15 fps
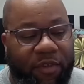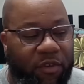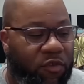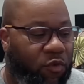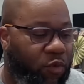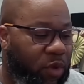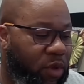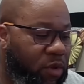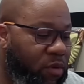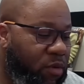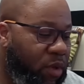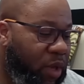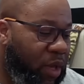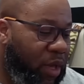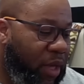this wheel.
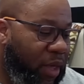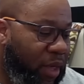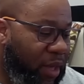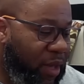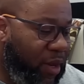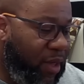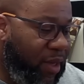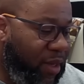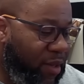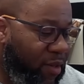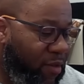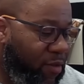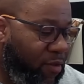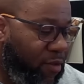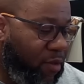It
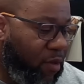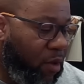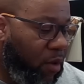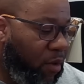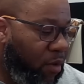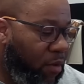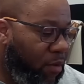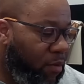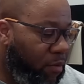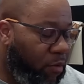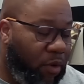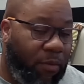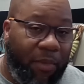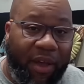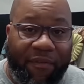is,
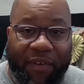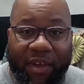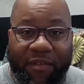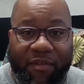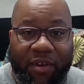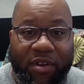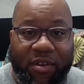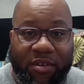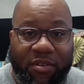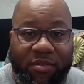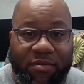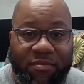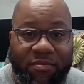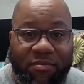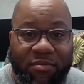well, my favorite.
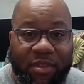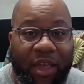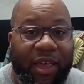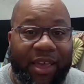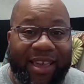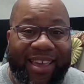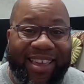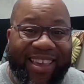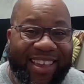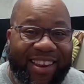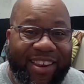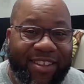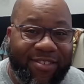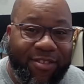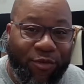
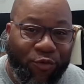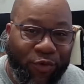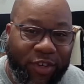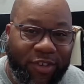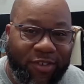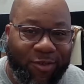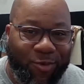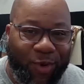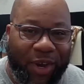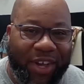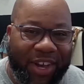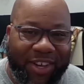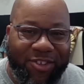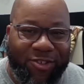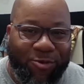It is the reason why
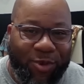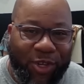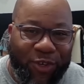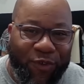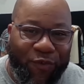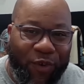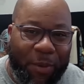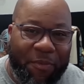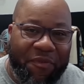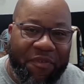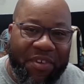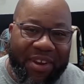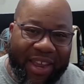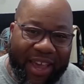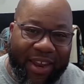I switched from
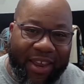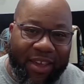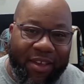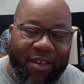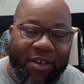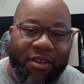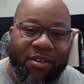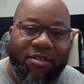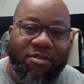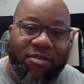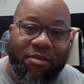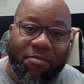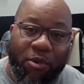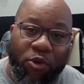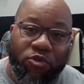Fanatec to
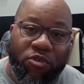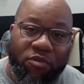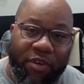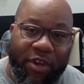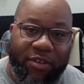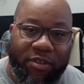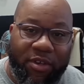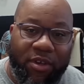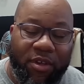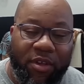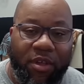Moza Racing.